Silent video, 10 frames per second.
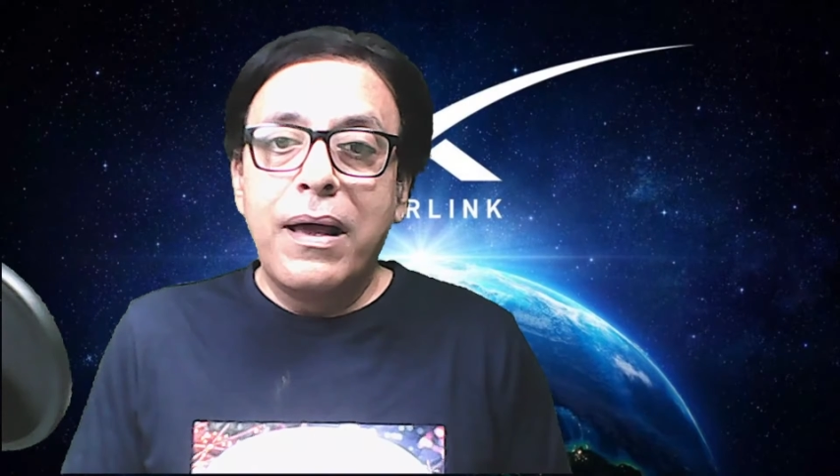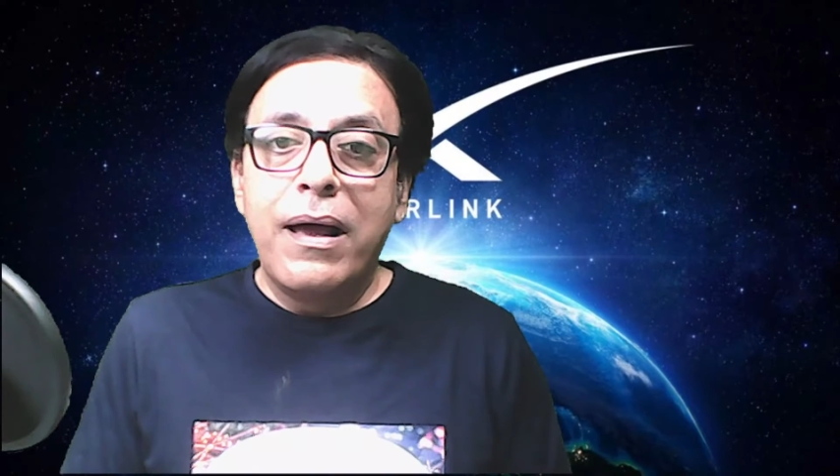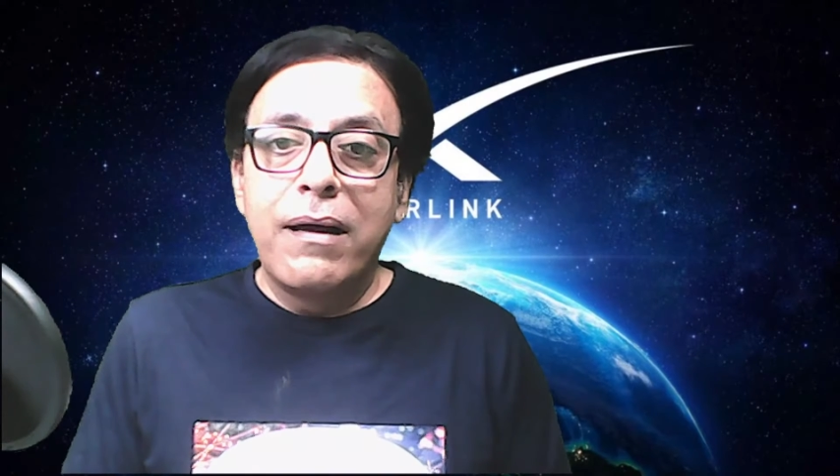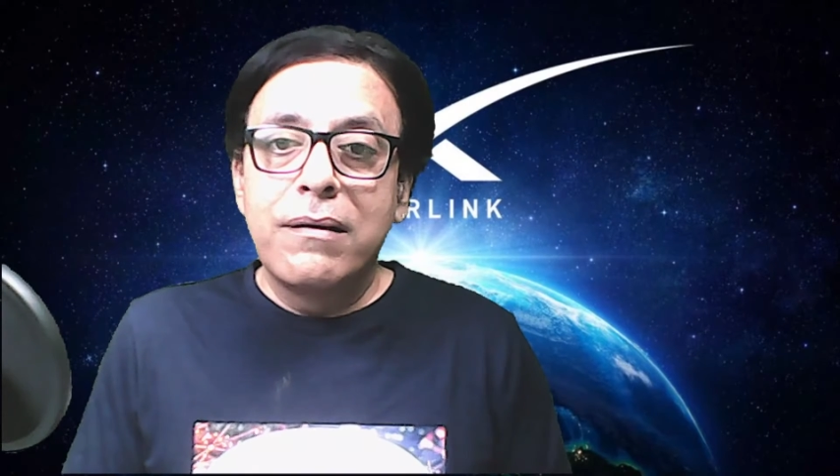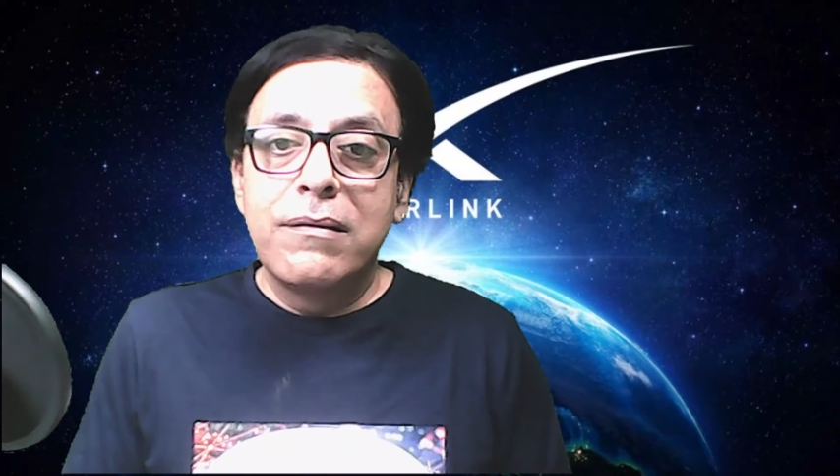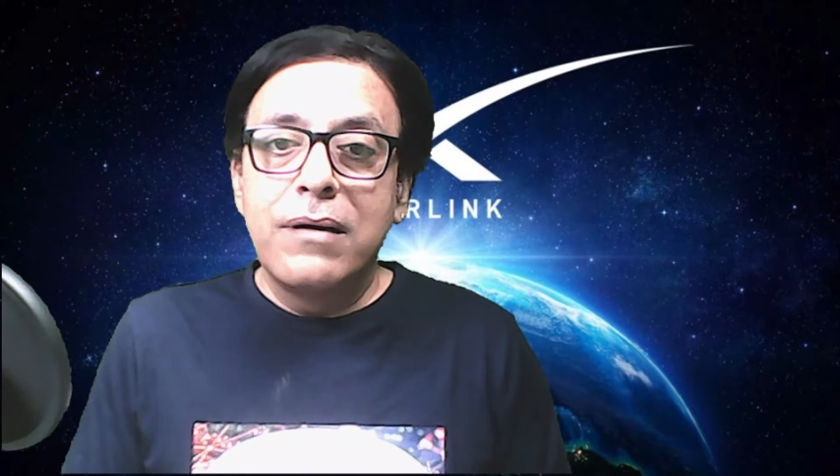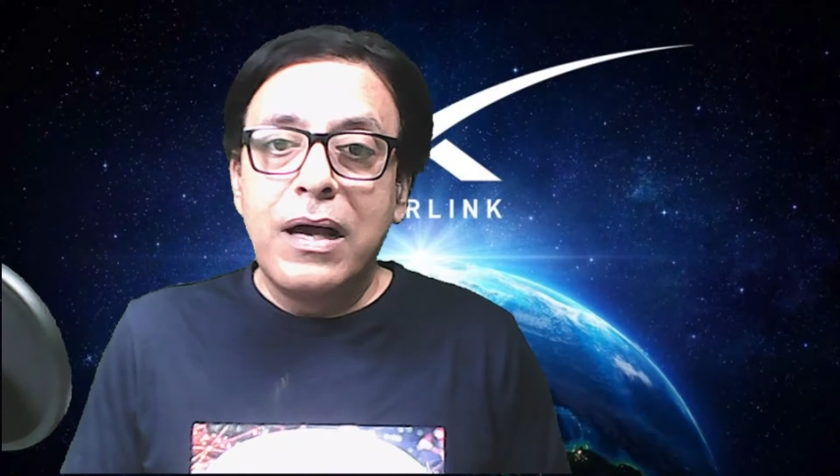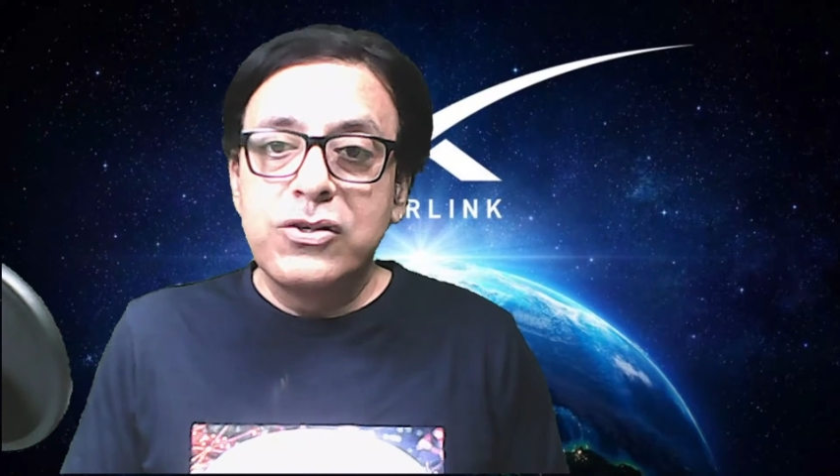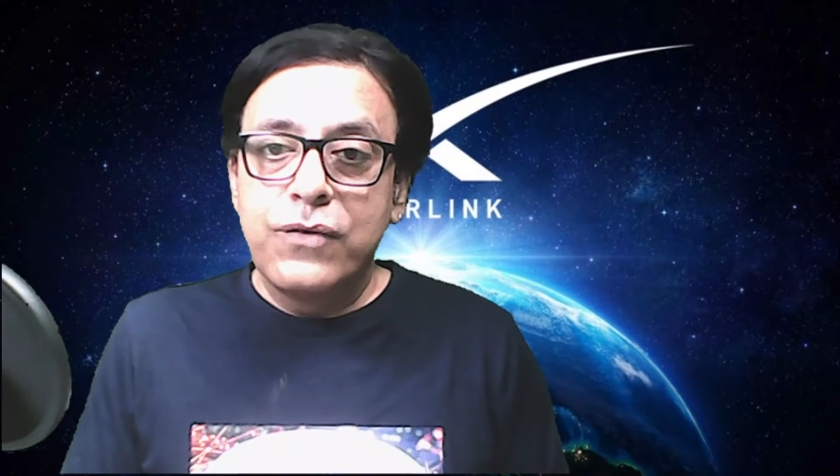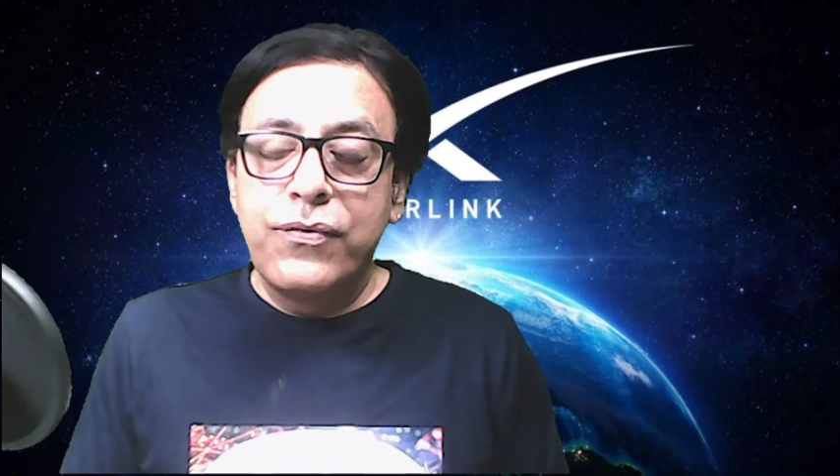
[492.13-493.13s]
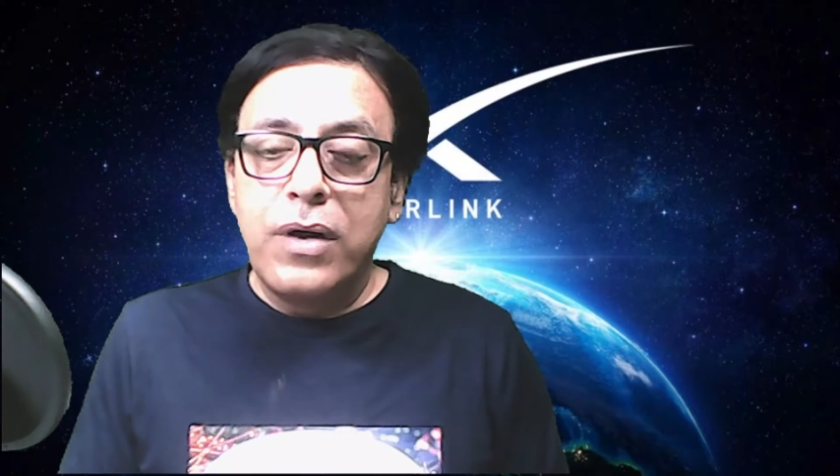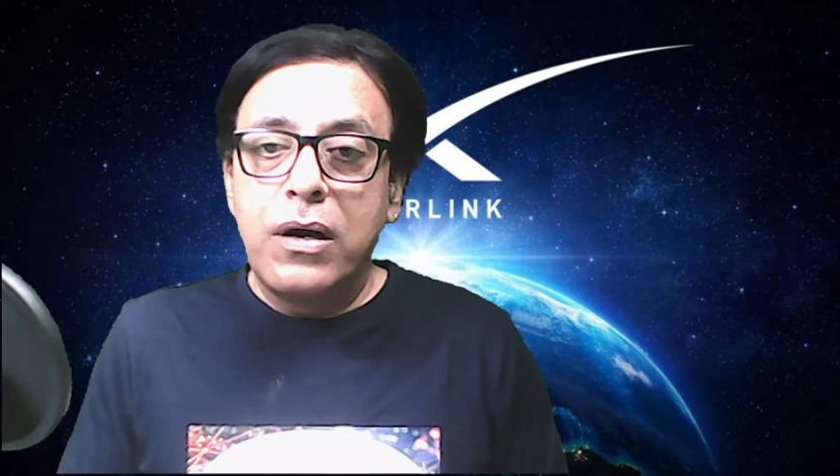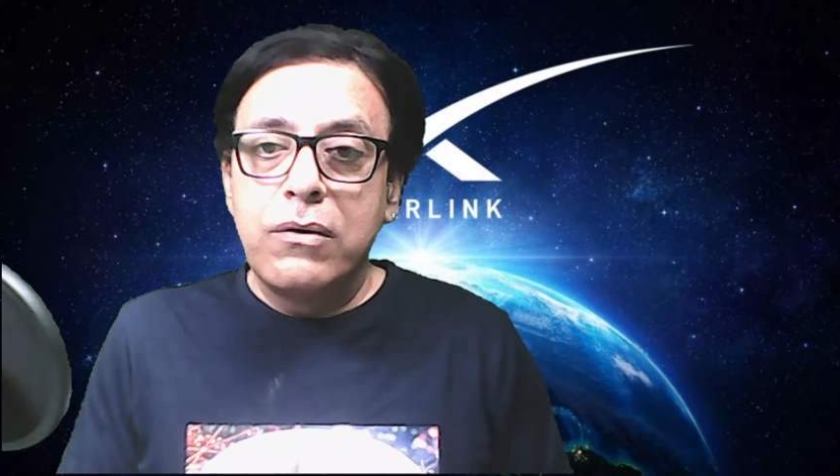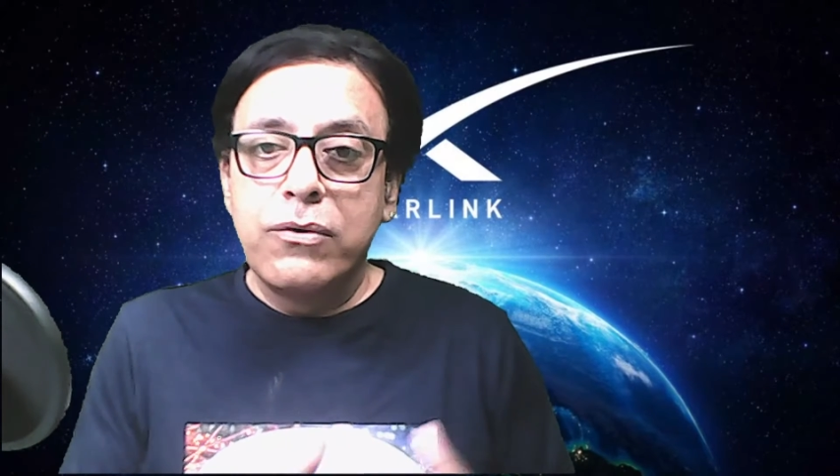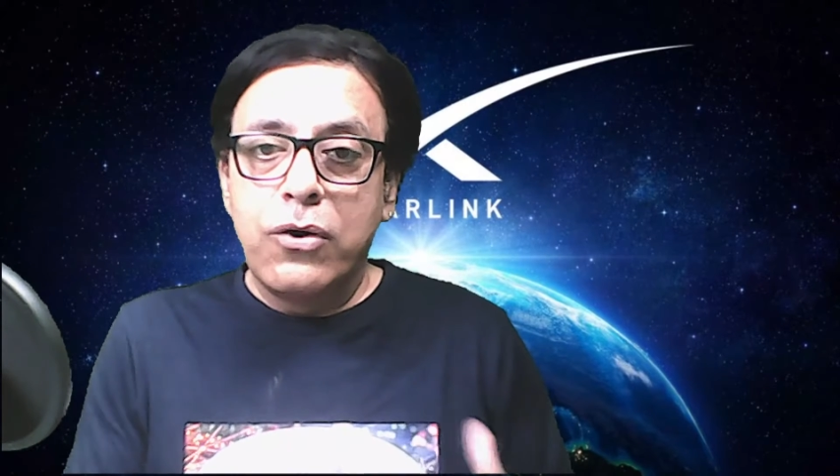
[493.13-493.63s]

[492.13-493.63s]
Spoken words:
And as of now,